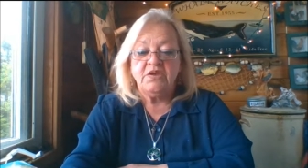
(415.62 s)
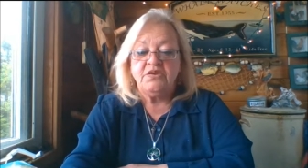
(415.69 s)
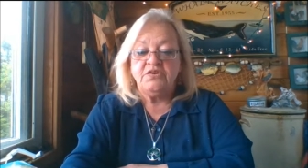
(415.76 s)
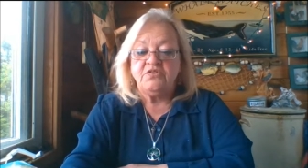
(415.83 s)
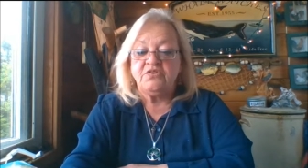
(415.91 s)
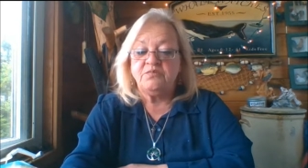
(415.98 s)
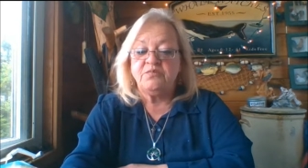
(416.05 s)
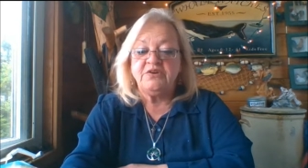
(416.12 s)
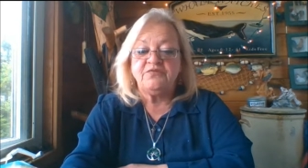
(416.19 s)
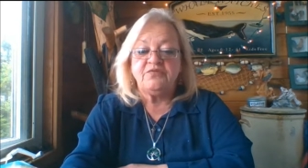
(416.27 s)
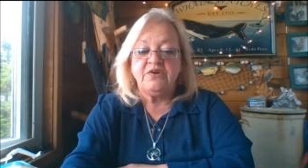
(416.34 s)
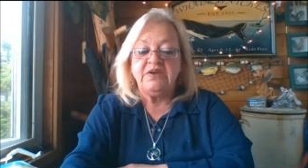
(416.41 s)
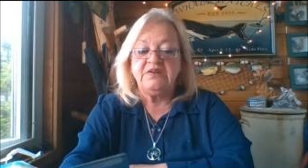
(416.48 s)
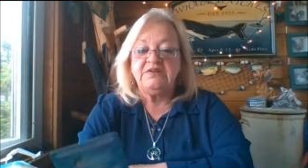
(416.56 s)
you can break
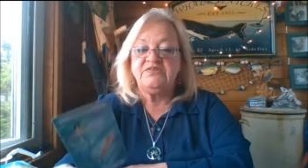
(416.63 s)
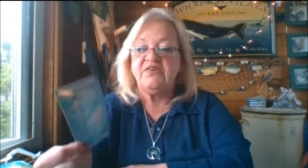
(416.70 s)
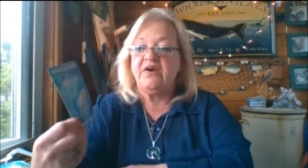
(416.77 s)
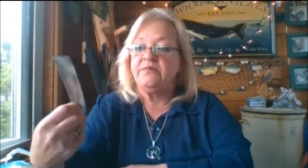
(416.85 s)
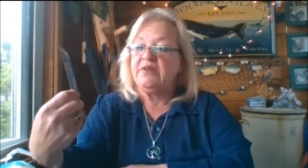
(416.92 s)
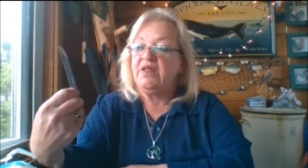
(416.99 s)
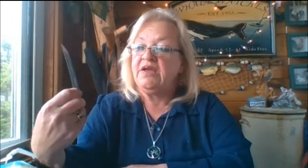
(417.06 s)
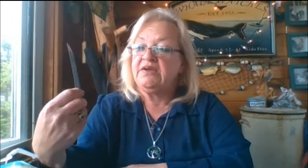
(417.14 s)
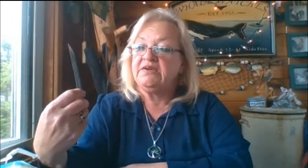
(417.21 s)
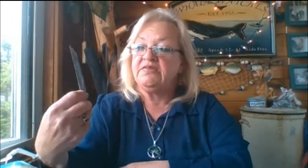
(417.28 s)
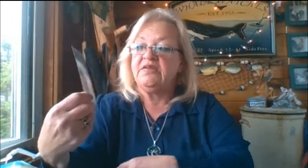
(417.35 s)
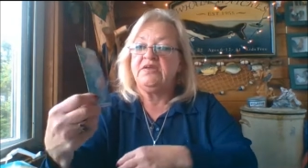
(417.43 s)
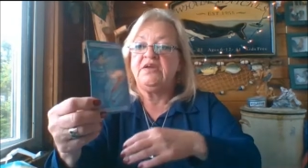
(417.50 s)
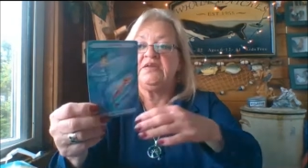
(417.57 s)
free anytime you like,
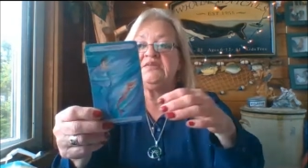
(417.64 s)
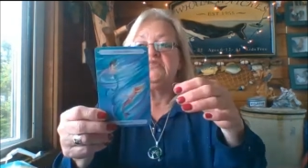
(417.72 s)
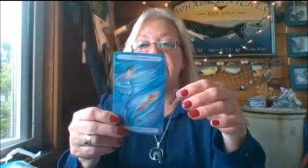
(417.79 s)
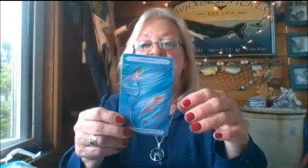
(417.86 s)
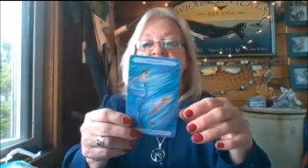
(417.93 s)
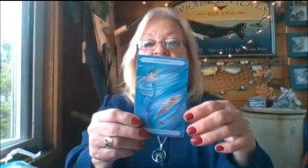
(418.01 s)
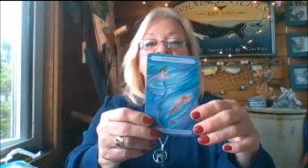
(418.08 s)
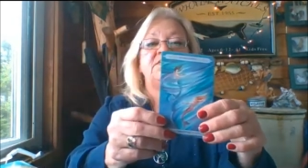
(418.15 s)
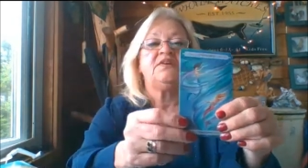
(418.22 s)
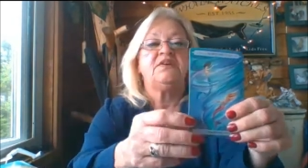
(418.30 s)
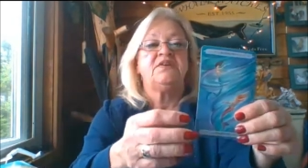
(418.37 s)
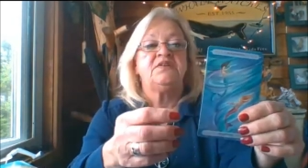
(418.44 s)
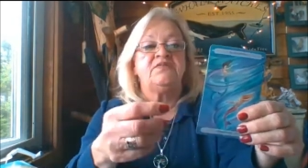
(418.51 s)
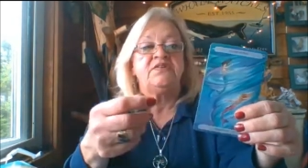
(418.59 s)
and, it's in,
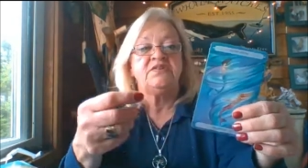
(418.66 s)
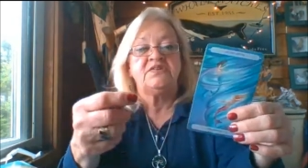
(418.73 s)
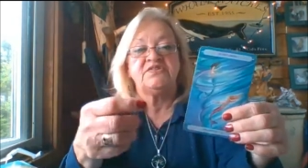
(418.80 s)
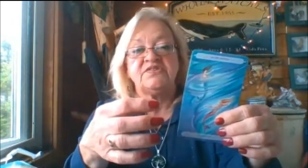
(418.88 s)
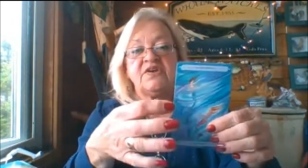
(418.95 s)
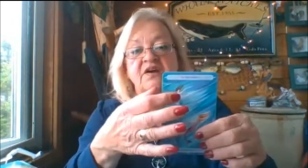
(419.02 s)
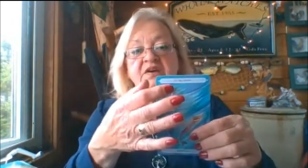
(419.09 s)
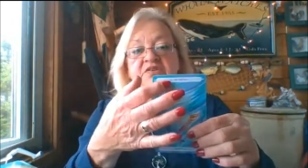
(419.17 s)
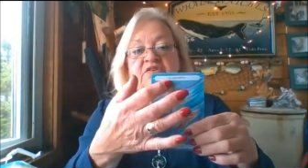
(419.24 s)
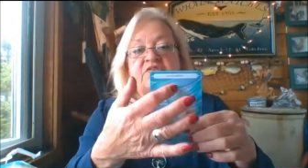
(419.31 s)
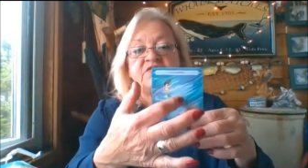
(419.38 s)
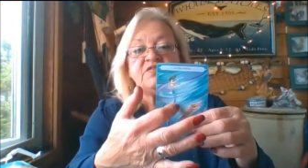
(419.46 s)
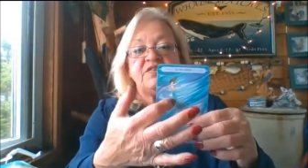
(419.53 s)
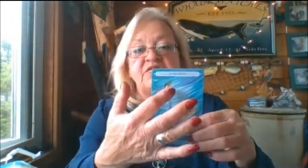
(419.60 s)
indicative in this card. You
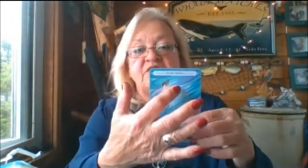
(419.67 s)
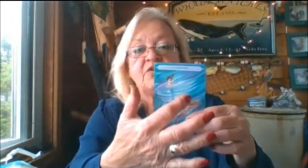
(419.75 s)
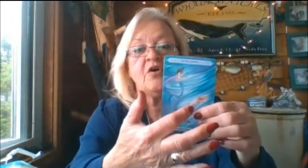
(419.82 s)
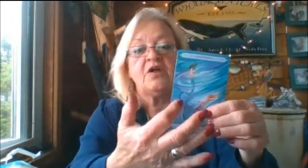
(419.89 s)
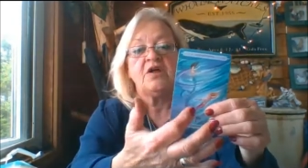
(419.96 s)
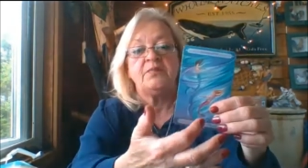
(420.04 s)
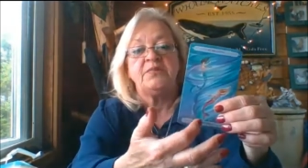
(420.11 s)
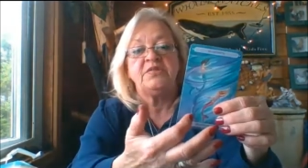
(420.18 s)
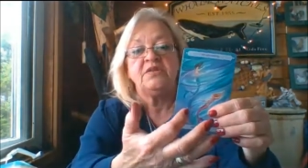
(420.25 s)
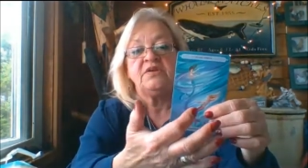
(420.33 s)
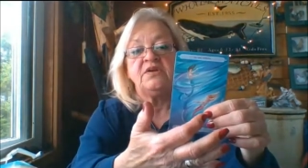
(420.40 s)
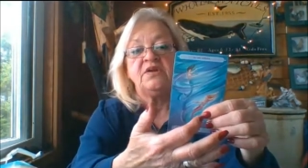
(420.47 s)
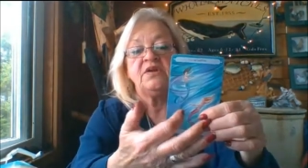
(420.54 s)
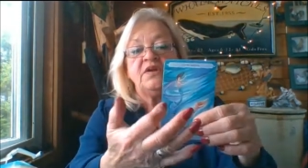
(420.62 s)
can see they're caught up in
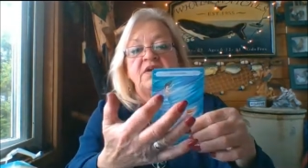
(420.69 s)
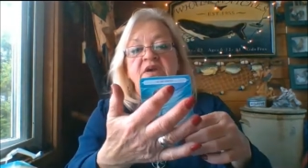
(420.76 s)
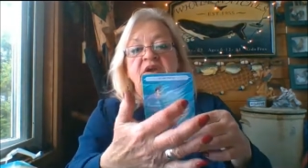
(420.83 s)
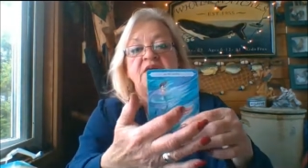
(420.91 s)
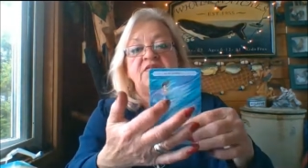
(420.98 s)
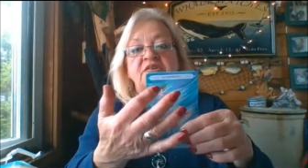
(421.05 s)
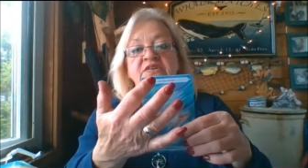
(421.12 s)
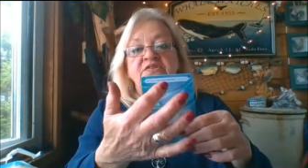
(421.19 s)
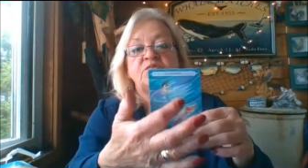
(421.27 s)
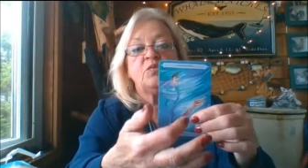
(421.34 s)
the in these